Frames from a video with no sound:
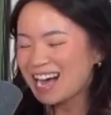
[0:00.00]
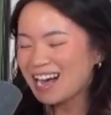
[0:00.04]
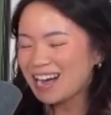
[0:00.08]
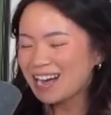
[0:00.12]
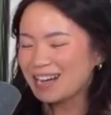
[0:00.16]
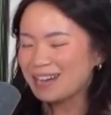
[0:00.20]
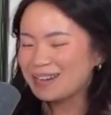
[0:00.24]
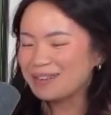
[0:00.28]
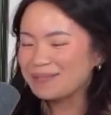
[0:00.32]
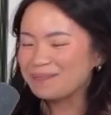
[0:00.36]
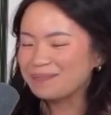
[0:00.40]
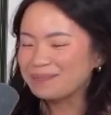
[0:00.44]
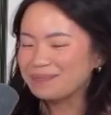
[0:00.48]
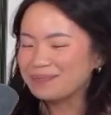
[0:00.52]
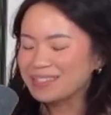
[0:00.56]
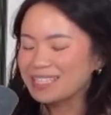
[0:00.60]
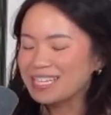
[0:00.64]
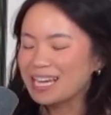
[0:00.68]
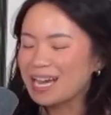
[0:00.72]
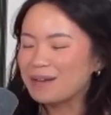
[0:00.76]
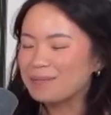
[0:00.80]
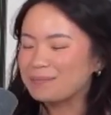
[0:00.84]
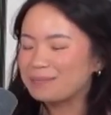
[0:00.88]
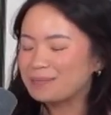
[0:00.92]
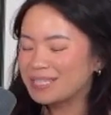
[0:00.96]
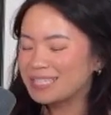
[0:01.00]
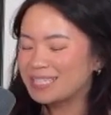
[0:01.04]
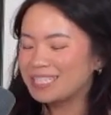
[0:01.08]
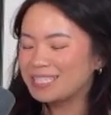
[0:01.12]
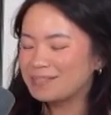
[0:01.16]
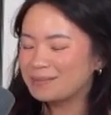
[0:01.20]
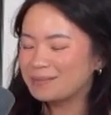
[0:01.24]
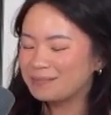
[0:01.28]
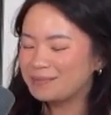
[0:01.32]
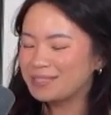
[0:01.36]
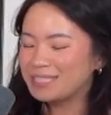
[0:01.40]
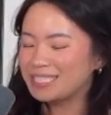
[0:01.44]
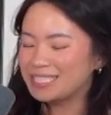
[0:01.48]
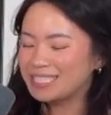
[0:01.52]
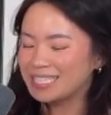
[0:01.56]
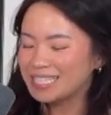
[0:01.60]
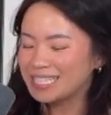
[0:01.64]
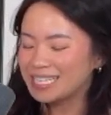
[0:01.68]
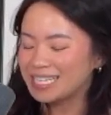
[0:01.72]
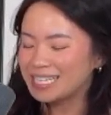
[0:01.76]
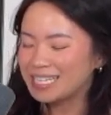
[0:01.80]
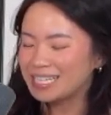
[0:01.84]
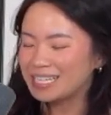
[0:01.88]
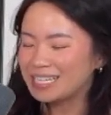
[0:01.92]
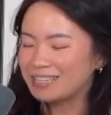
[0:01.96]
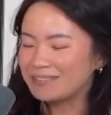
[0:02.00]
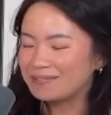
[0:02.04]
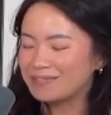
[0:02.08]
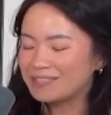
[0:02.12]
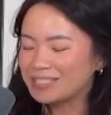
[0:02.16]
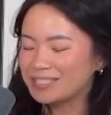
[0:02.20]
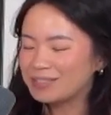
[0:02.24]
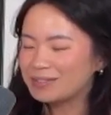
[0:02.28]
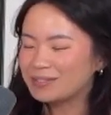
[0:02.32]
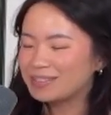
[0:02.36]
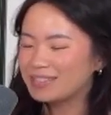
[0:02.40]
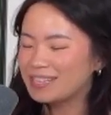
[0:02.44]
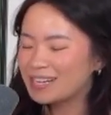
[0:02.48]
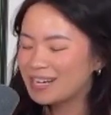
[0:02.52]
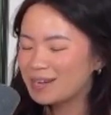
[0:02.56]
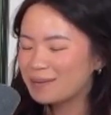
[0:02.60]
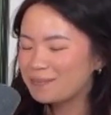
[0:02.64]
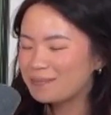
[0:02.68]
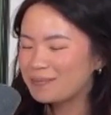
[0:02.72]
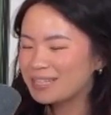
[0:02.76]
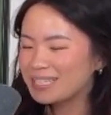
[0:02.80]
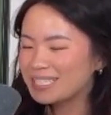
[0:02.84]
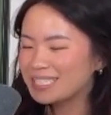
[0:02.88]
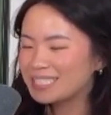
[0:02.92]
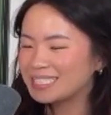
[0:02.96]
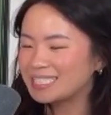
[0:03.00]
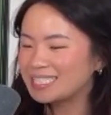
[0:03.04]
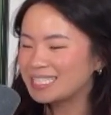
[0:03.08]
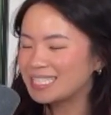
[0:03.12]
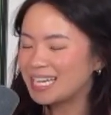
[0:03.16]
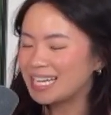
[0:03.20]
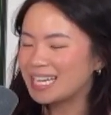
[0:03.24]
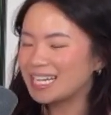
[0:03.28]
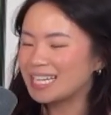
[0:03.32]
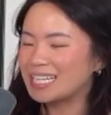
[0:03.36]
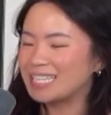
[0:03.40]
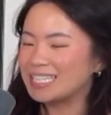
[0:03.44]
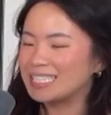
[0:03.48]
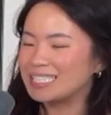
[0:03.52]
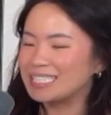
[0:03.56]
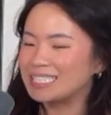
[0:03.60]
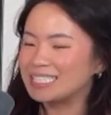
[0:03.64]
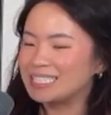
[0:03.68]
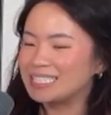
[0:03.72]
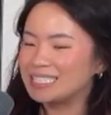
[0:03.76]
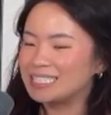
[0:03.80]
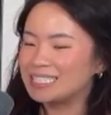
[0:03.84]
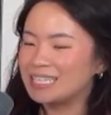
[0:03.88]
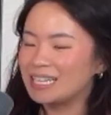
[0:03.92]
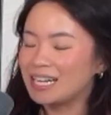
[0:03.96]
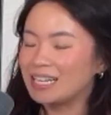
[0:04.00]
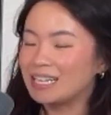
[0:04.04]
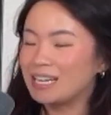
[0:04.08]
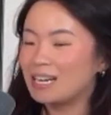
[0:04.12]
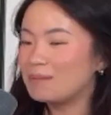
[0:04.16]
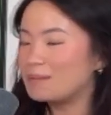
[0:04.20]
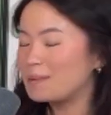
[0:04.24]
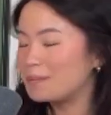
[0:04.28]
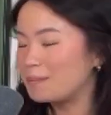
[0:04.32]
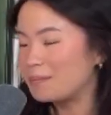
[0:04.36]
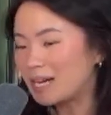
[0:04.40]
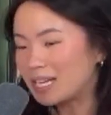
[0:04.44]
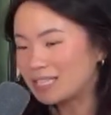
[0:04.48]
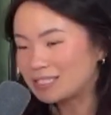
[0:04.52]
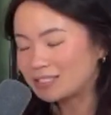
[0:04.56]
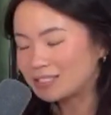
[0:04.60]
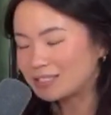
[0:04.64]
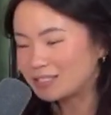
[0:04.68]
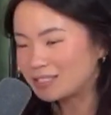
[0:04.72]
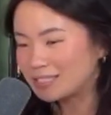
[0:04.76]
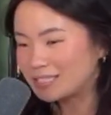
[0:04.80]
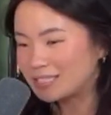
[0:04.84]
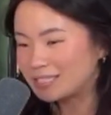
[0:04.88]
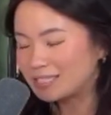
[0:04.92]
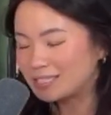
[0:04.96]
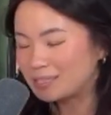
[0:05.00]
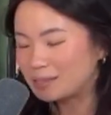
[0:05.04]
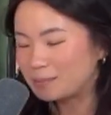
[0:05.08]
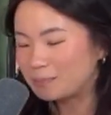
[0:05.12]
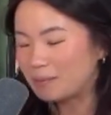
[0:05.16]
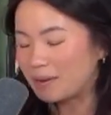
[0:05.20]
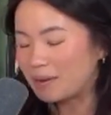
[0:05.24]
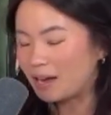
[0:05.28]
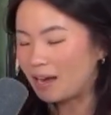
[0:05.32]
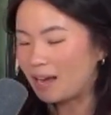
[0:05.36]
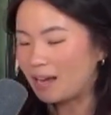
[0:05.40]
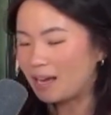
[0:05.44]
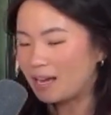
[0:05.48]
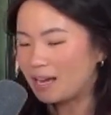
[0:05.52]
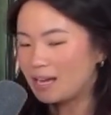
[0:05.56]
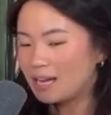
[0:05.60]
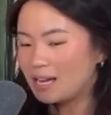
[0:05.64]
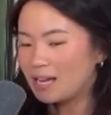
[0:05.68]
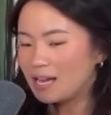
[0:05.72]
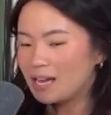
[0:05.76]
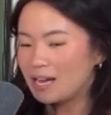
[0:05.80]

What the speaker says: Planning on being a physical therapist, and I got my bachelor's, but